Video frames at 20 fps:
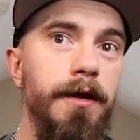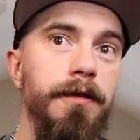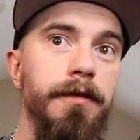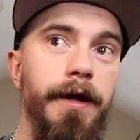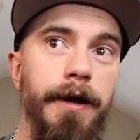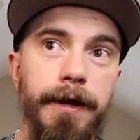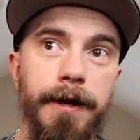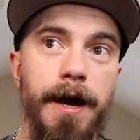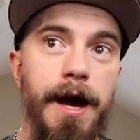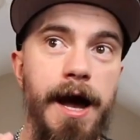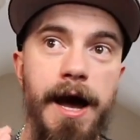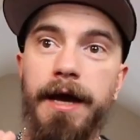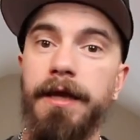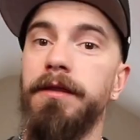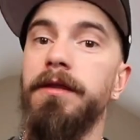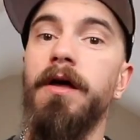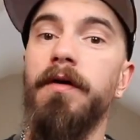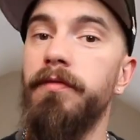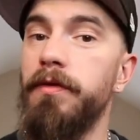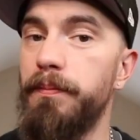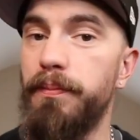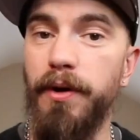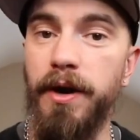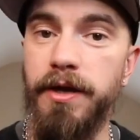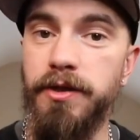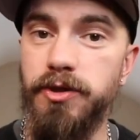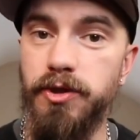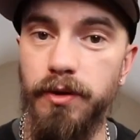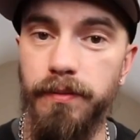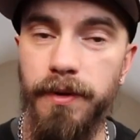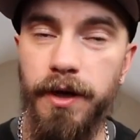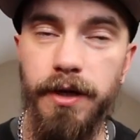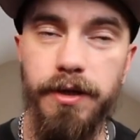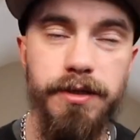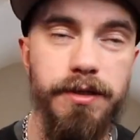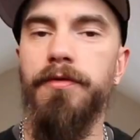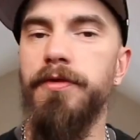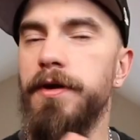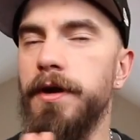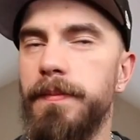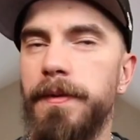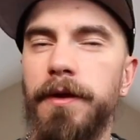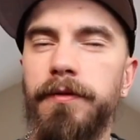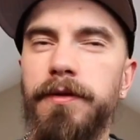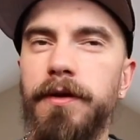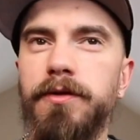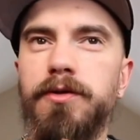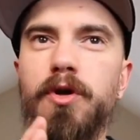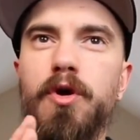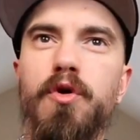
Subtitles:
Like, I love the brand so much. Think about this.